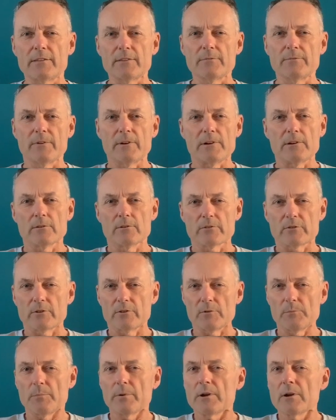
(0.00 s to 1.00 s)
the video is going
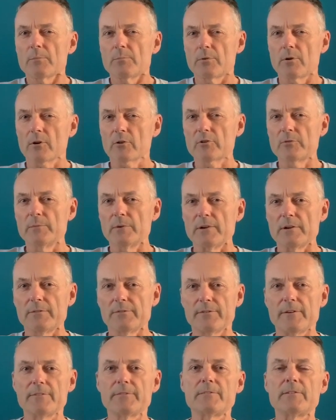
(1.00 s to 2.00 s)
to be approximately
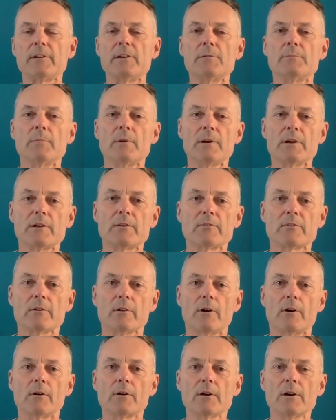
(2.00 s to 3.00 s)
15 minutes
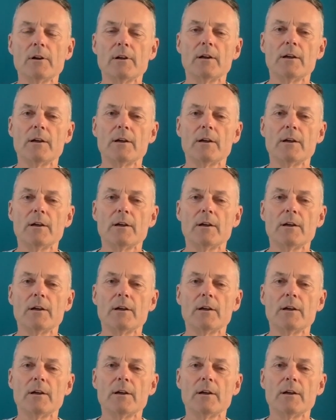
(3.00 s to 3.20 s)
long.